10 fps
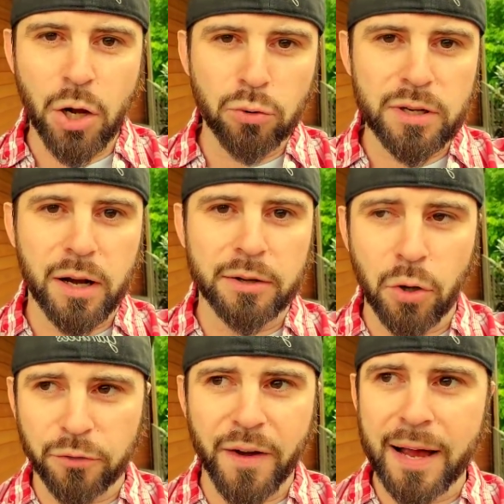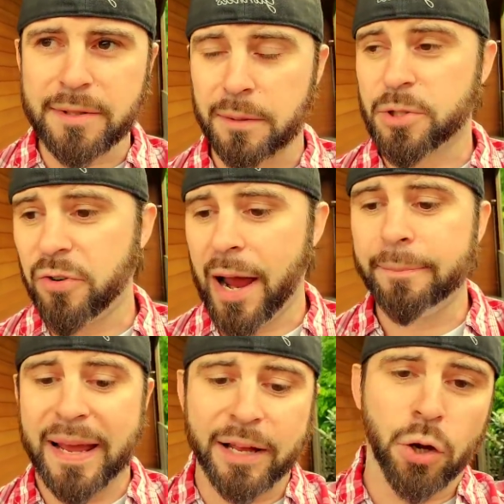notified,
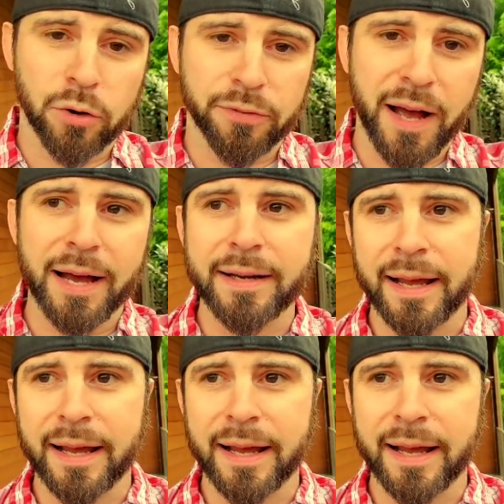subscribed, and notified.